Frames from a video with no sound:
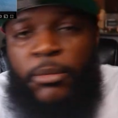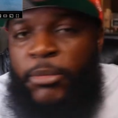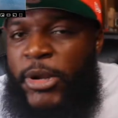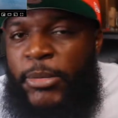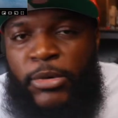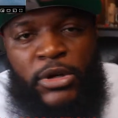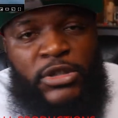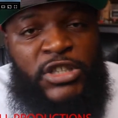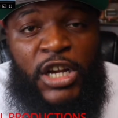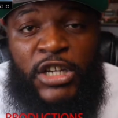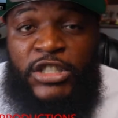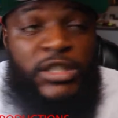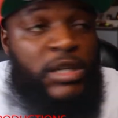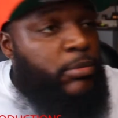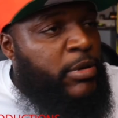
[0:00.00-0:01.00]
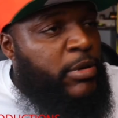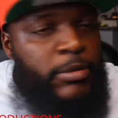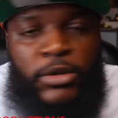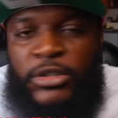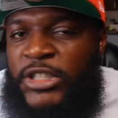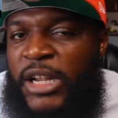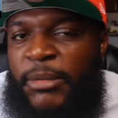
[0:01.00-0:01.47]
People gonna talk shit. People
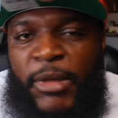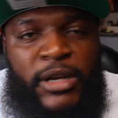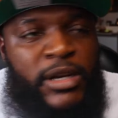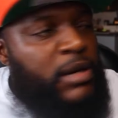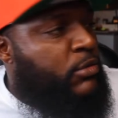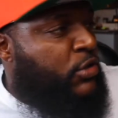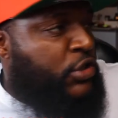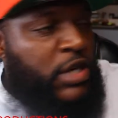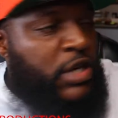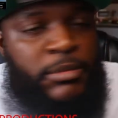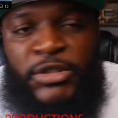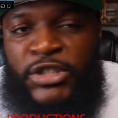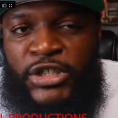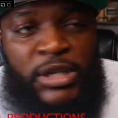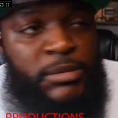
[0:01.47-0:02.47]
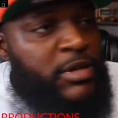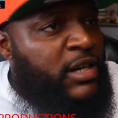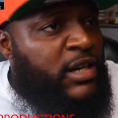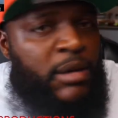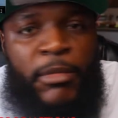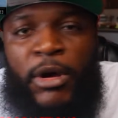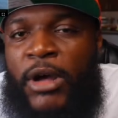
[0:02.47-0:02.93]
gonna talk about numbers. Your numbers, your numbers.
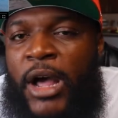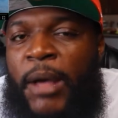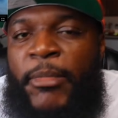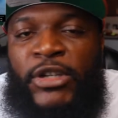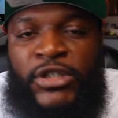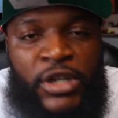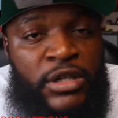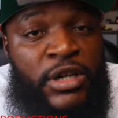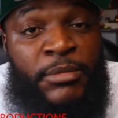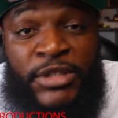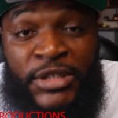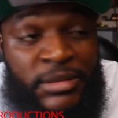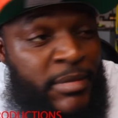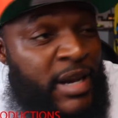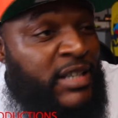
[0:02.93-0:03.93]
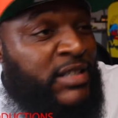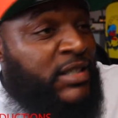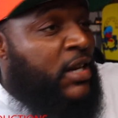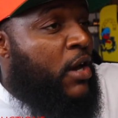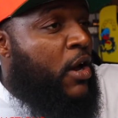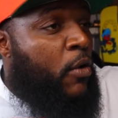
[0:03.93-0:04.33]
Come on, I bet you her numbers is amazing.